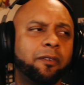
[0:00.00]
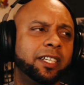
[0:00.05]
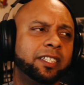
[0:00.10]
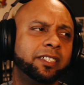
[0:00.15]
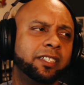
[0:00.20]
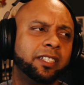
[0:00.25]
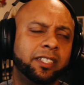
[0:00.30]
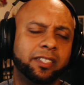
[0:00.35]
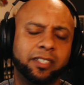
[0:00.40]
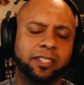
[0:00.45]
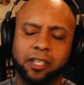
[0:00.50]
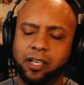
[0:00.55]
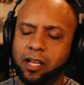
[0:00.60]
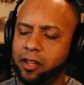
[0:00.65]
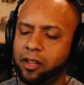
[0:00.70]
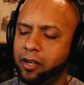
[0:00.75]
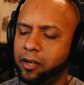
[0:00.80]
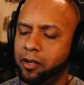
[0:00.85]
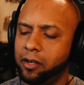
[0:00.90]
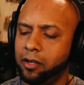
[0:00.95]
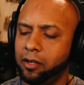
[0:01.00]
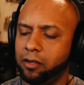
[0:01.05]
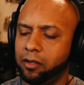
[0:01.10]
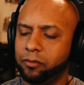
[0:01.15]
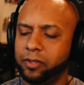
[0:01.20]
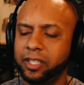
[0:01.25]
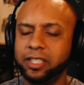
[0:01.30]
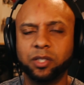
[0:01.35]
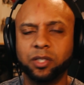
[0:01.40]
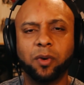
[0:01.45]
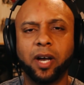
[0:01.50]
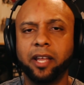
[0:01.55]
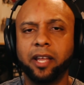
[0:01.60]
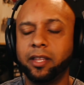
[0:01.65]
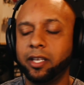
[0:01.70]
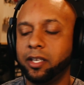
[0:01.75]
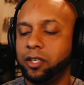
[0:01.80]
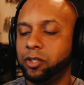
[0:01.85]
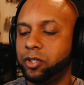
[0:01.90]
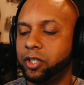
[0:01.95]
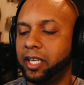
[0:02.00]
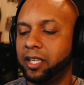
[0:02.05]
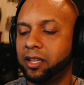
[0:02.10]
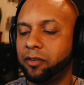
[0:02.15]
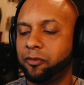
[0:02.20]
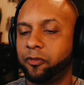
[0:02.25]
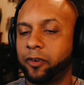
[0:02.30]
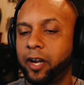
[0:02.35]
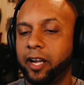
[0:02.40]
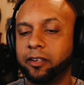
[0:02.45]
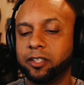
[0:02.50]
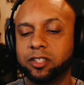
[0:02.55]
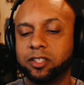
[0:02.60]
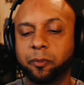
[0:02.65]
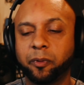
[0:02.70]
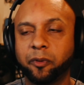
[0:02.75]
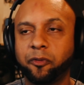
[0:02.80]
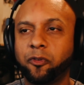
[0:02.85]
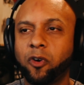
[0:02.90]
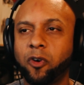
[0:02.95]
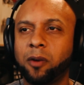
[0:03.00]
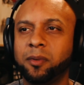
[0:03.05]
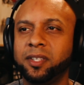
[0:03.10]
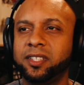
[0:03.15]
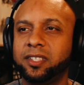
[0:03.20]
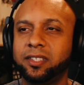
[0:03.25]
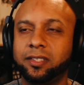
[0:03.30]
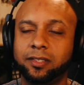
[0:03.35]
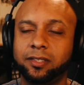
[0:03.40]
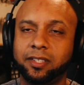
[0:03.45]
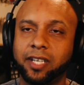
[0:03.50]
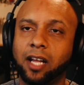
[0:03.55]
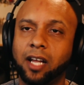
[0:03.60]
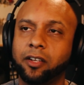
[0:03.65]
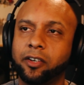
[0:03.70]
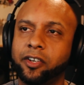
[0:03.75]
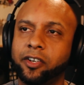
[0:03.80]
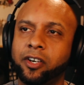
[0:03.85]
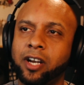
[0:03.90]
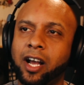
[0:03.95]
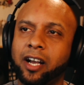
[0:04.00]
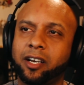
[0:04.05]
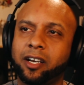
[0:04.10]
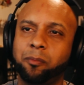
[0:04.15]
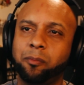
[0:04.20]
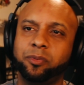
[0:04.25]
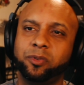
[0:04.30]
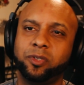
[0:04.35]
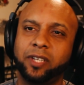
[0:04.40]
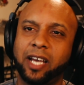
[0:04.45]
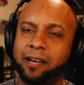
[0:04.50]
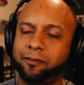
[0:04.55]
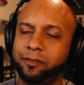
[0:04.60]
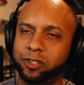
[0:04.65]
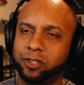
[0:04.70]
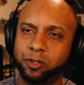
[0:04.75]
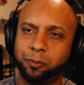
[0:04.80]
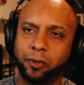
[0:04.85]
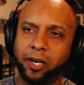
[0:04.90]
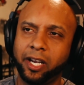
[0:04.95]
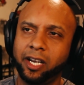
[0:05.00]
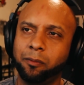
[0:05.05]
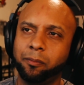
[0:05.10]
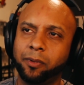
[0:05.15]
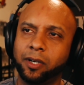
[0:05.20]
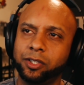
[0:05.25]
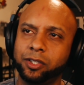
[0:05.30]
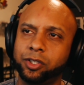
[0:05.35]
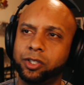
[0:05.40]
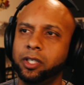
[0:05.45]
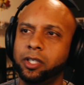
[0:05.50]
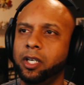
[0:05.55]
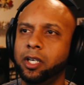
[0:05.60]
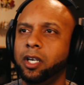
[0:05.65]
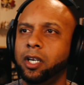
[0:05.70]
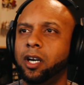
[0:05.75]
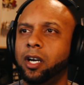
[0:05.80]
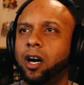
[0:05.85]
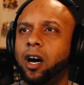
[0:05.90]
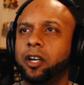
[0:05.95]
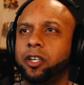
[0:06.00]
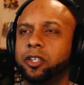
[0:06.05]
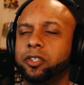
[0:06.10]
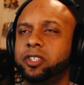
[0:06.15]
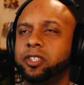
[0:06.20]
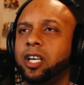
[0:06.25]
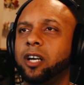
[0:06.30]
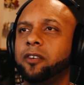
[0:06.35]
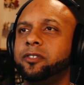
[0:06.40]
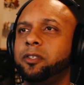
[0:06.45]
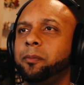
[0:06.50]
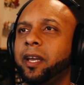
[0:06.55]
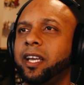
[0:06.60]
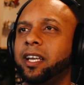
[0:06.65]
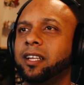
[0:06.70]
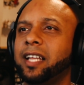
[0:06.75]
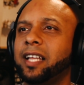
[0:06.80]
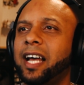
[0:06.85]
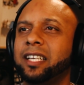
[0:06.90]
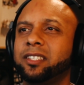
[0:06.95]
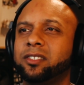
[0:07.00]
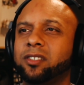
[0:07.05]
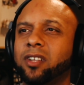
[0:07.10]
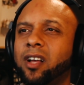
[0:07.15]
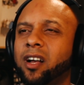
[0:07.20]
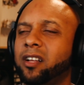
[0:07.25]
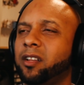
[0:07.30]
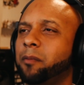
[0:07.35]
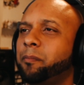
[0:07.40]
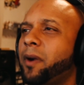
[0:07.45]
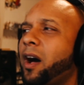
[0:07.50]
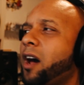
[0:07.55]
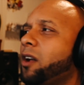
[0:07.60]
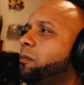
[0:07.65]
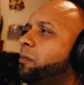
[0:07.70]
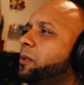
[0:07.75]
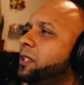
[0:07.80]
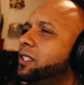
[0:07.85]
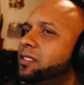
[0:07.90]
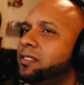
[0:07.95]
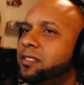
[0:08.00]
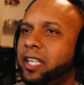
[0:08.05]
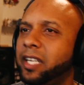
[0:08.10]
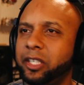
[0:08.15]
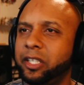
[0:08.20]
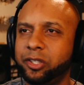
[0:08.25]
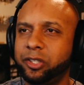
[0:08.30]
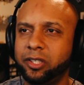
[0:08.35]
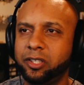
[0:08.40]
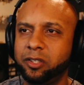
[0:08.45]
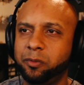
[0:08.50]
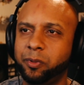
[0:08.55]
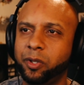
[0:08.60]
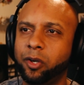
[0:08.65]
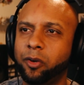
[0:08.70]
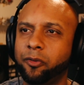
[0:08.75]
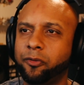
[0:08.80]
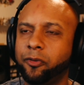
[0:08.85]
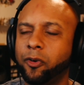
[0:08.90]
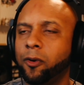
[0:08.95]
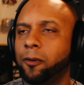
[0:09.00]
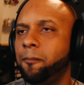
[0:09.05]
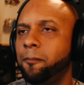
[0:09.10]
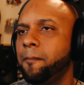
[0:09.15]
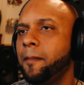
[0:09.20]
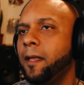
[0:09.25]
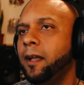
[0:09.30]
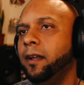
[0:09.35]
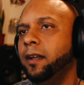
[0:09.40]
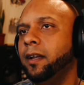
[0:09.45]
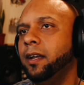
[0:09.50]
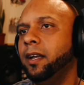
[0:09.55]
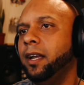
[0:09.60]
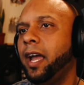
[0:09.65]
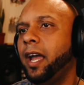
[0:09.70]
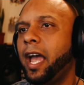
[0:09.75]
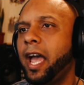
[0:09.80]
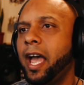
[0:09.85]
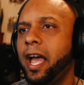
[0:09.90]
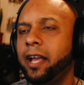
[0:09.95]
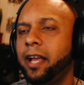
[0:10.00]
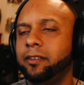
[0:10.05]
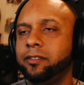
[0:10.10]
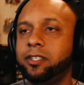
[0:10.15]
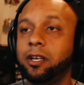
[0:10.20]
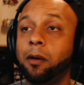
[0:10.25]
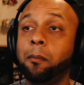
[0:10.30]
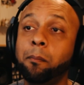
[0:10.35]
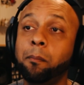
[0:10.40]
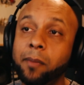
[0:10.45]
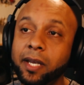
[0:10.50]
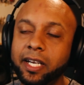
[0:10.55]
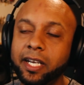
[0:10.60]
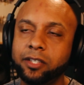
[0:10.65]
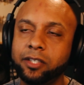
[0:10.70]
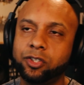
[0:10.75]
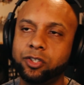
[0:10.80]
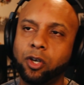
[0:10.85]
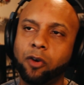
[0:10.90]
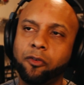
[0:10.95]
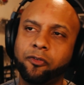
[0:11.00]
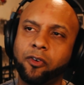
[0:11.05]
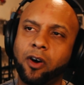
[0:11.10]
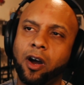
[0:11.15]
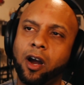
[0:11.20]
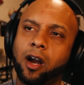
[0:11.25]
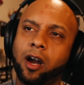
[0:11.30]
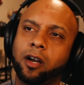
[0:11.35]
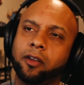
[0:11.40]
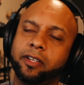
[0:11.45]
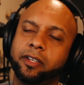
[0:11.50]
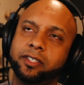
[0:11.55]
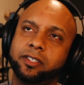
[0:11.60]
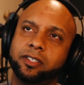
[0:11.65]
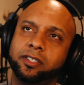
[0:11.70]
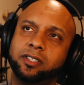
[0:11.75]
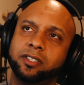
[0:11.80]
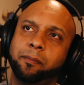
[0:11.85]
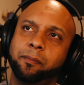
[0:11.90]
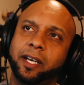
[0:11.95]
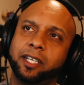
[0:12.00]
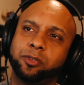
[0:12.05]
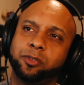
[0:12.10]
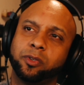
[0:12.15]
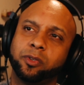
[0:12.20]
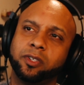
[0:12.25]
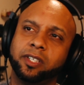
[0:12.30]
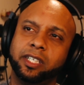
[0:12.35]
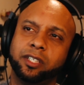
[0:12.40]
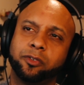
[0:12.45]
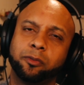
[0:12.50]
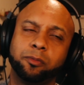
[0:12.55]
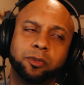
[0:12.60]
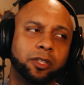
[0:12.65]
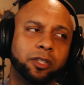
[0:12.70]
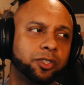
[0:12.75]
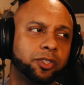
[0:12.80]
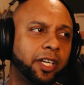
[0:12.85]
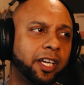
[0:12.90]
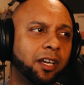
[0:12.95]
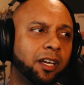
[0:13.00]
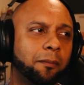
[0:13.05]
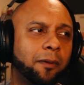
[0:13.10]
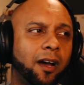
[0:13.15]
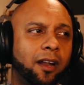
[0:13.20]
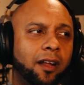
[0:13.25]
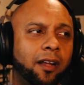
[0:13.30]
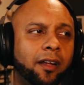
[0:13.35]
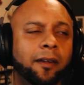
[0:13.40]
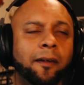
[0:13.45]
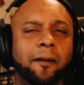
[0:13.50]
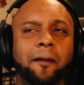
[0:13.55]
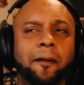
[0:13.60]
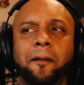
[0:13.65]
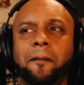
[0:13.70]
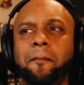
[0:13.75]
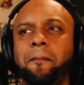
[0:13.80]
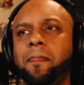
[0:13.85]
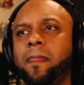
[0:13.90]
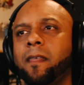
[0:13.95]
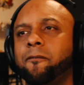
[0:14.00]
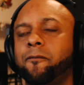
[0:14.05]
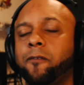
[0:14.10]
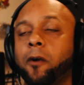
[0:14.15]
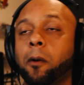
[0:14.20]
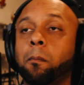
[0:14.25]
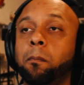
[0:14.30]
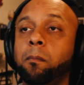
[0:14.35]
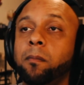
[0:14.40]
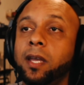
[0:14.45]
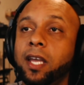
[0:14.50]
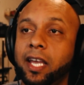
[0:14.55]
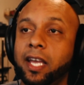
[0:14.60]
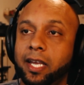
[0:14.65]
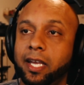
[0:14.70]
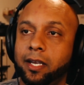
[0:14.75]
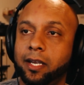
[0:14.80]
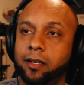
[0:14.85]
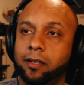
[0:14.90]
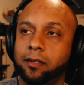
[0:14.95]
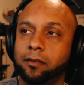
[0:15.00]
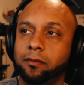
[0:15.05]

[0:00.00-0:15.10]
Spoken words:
reason is another reason why I think you should get the fragrance. The performance is stellar. You're not going to have to spray it a bunch on yourself to make it last long. The bottle presentation is beautiful. And to me, so far, this is the best release from Dolce & Gabbana. For me,